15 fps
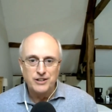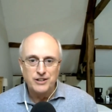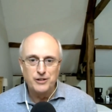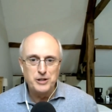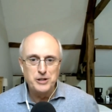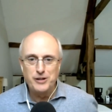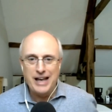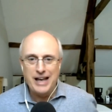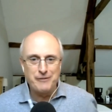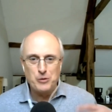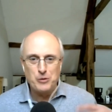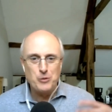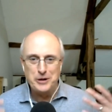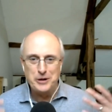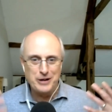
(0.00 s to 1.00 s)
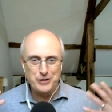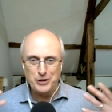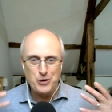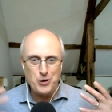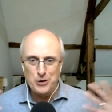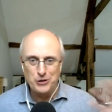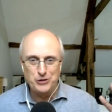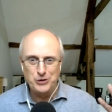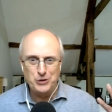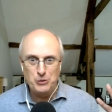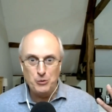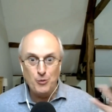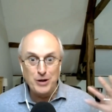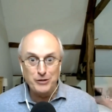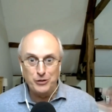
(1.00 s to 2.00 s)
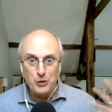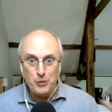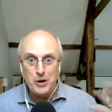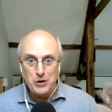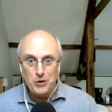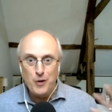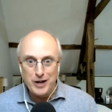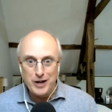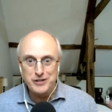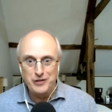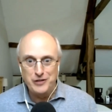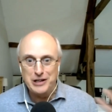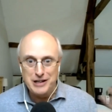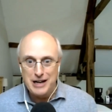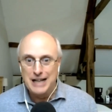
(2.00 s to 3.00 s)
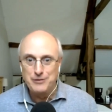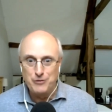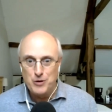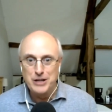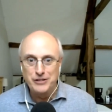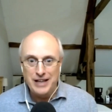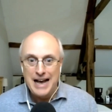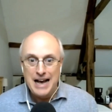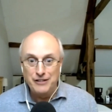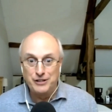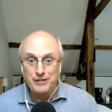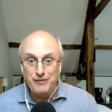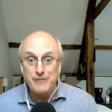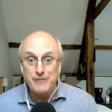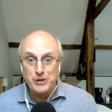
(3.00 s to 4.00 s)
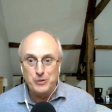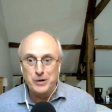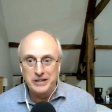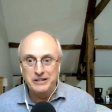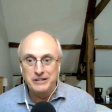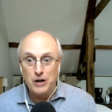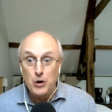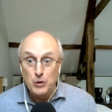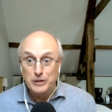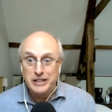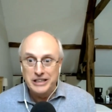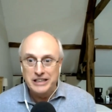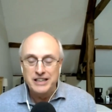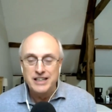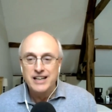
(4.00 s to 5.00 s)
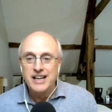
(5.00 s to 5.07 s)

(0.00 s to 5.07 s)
So you just have to wonder as a course student, what's the one question that God's voice asks of everyone only?